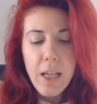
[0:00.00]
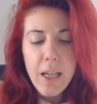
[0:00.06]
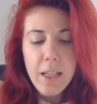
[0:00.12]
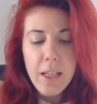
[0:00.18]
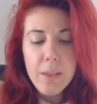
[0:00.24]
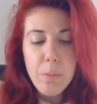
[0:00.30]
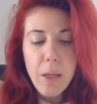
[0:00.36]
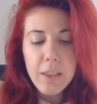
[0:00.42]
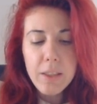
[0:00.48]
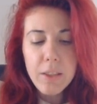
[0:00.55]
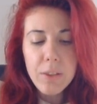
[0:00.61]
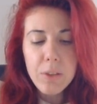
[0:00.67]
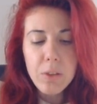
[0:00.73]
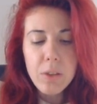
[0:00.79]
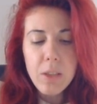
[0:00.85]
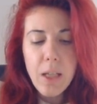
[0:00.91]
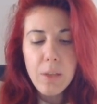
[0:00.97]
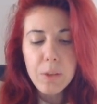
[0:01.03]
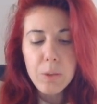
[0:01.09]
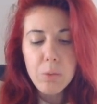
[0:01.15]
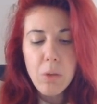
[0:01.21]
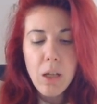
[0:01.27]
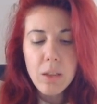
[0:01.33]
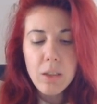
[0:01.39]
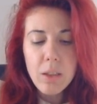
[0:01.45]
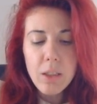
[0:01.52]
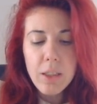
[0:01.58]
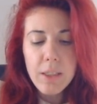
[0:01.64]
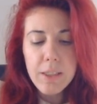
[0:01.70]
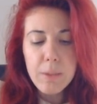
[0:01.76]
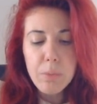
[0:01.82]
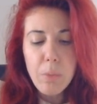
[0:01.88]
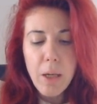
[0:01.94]
And minus two times one
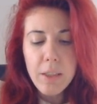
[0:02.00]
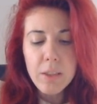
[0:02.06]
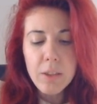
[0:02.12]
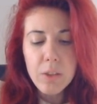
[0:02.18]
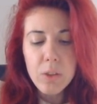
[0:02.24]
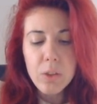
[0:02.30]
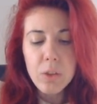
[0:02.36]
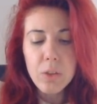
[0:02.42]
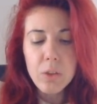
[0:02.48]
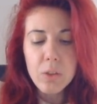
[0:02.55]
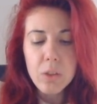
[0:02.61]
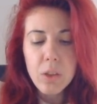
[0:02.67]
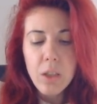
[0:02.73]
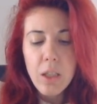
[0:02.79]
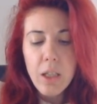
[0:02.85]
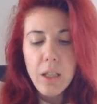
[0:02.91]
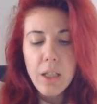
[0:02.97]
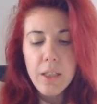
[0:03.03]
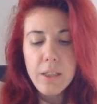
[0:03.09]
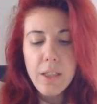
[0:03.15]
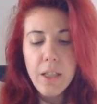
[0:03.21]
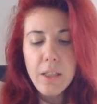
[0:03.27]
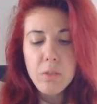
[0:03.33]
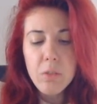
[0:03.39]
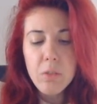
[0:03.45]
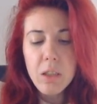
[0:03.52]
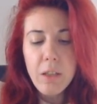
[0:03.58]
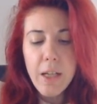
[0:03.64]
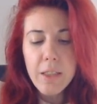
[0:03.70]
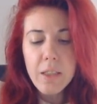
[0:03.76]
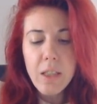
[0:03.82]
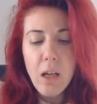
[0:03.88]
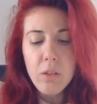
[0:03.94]
is minus two. And then we
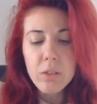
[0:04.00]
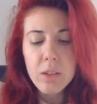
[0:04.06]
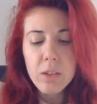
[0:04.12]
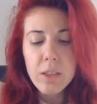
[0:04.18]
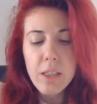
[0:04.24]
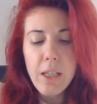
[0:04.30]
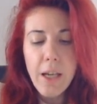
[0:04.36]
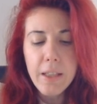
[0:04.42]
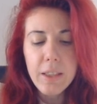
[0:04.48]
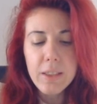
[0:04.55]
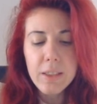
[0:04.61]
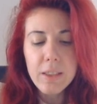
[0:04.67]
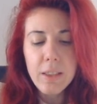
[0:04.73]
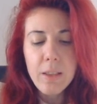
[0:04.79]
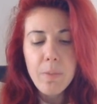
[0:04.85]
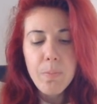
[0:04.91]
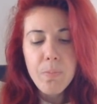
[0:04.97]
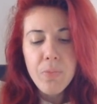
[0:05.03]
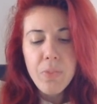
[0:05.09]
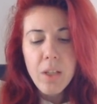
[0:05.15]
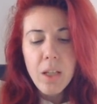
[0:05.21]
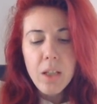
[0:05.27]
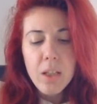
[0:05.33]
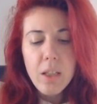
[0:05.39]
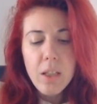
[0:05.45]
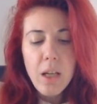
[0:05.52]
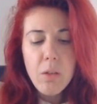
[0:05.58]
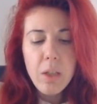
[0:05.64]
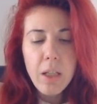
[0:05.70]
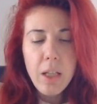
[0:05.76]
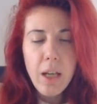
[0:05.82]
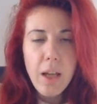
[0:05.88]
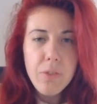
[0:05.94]
write down dx. Now
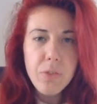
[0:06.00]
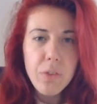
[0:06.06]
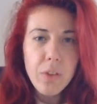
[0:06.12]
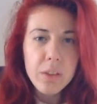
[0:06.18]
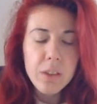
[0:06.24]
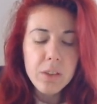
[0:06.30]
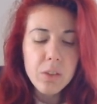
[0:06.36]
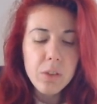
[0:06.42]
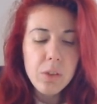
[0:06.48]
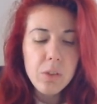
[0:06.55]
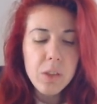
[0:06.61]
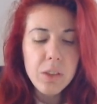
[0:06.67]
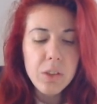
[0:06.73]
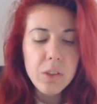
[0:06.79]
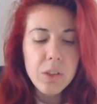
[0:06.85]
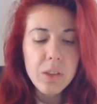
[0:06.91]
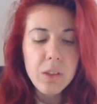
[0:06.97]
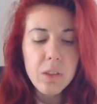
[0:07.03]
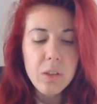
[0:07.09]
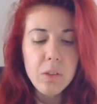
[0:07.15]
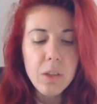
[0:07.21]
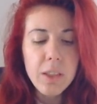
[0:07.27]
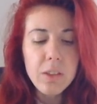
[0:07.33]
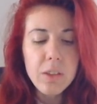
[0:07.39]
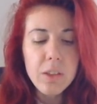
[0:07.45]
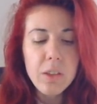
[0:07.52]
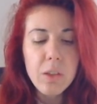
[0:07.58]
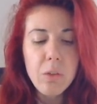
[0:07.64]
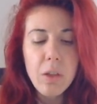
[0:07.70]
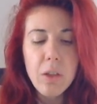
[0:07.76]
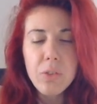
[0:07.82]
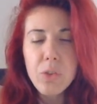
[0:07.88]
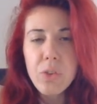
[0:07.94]
we have the new integral,
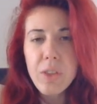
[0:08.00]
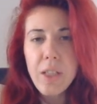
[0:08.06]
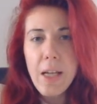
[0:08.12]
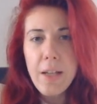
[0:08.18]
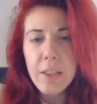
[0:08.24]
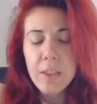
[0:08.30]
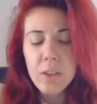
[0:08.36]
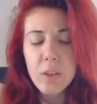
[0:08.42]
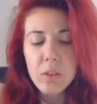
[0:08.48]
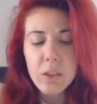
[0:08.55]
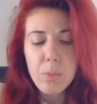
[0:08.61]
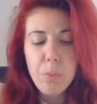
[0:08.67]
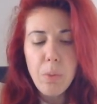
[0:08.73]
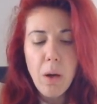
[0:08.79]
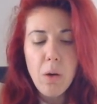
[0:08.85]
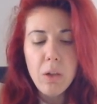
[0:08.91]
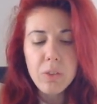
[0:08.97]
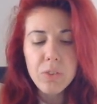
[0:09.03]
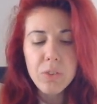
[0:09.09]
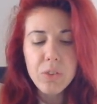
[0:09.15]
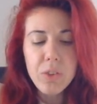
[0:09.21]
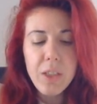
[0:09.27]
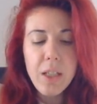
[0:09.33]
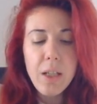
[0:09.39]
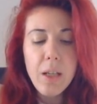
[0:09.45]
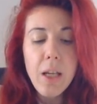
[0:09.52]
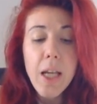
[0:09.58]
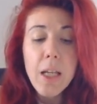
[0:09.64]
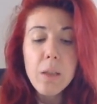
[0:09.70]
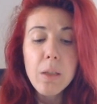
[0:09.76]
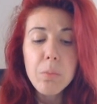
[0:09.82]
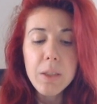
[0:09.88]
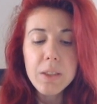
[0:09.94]
integral of three x on the power of three
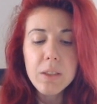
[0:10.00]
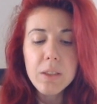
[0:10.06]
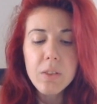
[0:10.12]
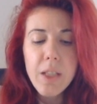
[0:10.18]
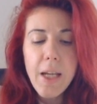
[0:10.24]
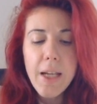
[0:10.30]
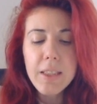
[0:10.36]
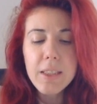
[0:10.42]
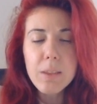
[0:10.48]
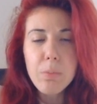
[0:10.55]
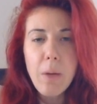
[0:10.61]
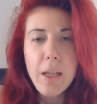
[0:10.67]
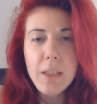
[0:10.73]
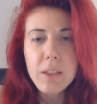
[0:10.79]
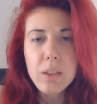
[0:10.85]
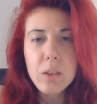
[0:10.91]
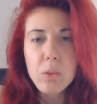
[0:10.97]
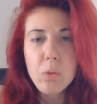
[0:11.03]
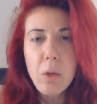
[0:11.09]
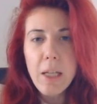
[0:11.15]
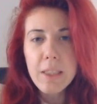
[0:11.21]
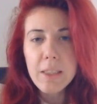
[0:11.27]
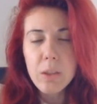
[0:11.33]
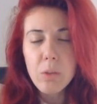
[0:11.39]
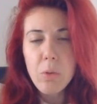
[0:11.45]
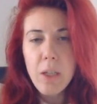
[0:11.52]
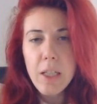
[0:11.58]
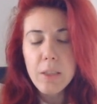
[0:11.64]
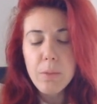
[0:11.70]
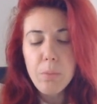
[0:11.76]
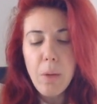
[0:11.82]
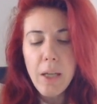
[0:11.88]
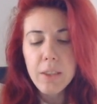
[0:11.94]
plus three x minus two x
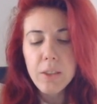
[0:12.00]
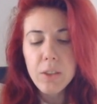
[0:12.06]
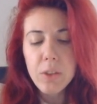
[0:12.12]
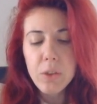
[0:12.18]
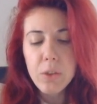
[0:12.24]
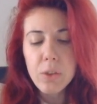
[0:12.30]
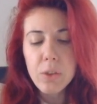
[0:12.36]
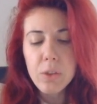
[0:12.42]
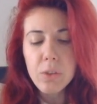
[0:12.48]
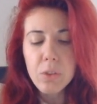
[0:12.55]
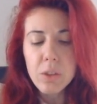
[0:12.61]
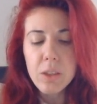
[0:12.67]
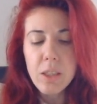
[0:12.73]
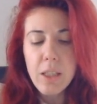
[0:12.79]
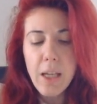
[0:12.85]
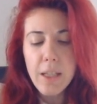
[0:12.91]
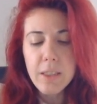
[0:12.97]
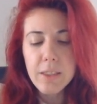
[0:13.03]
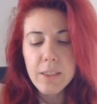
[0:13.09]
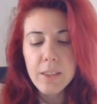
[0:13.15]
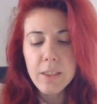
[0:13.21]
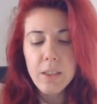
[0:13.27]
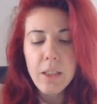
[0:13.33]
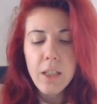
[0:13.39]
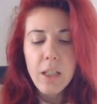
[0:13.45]
squared minus two dx.